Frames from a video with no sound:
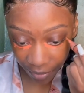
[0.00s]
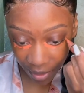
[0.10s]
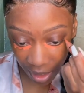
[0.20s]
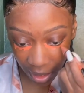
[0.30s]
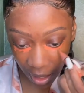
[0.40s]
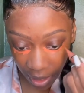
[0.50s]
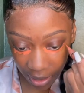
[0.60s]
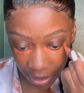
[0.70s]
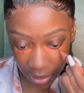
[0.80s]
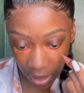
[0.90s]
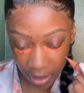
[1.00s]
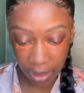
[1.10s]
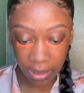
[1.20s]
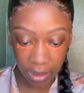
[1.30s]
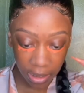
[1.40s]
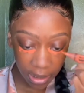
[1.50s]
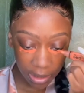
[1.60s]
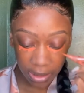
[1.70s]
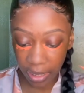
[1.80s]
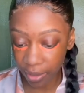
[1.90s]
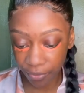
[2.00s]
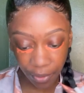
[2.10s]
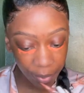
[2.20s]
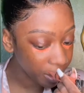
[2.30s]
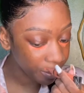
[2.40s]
Thank God he's not like taken from me